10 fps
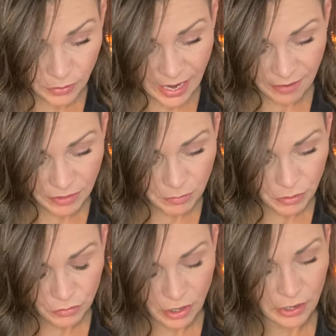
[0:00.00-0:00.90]
I have the
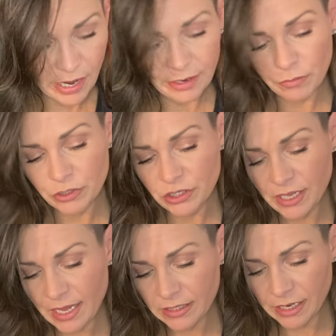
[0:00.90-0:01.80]
Moon card out here, which is
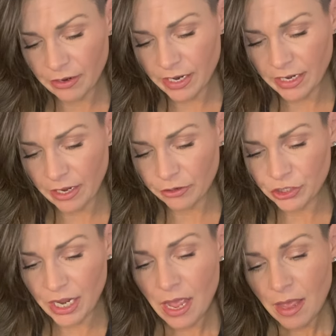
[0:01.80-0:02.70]
Cancerian
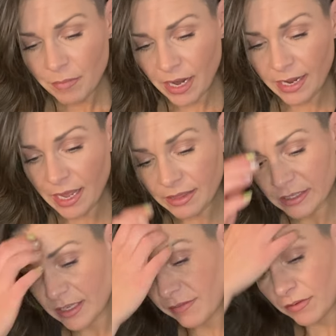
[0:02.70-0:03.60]
energy, but I got the
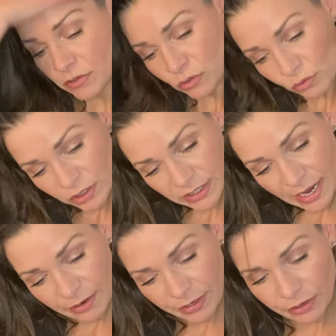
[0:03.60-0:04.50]
Seven of Swords
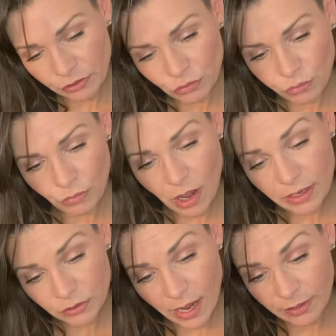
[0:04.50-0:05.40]
out here
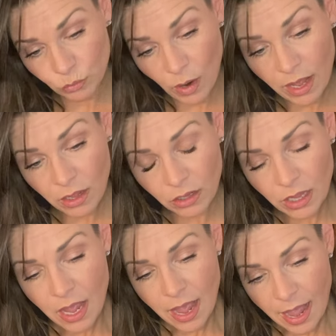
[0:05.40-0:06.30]
as well.
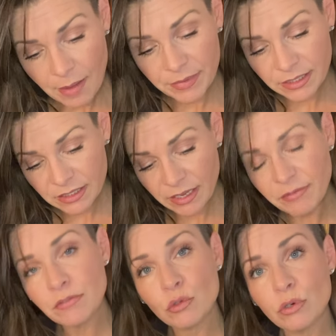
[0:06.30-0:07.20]
The Seven
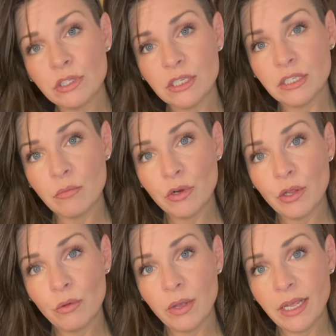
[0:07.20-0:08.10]
of Swords is someone
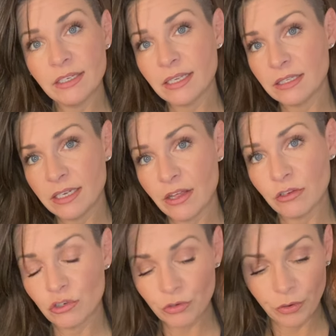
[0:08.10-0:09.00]
who doesn't tell the
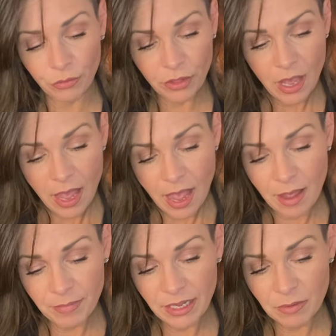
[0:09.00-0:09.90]
truth.
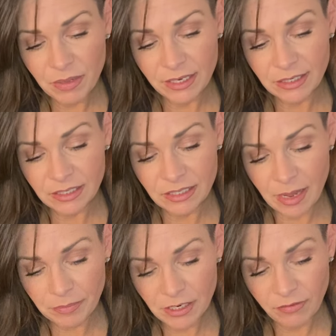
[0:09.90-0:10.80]
It can be a
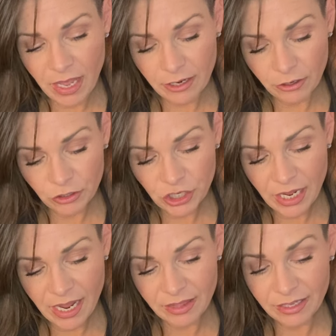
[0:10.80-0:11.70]
deceptive
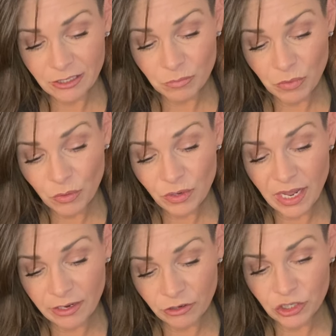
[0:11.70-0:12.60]
energy, and this Moon
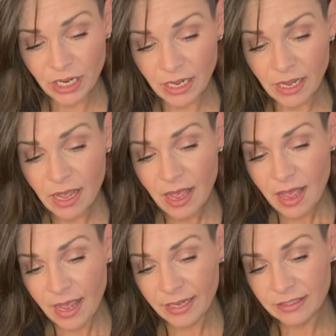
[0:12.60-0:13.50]
energy
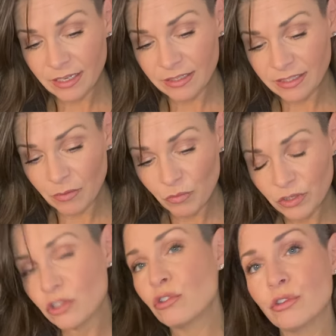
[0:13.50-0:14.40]
is
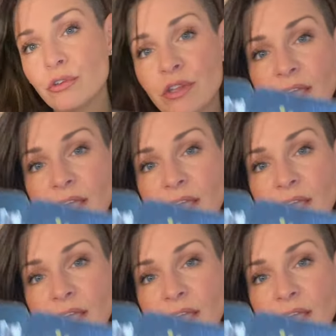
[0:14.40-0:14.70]
someone's truth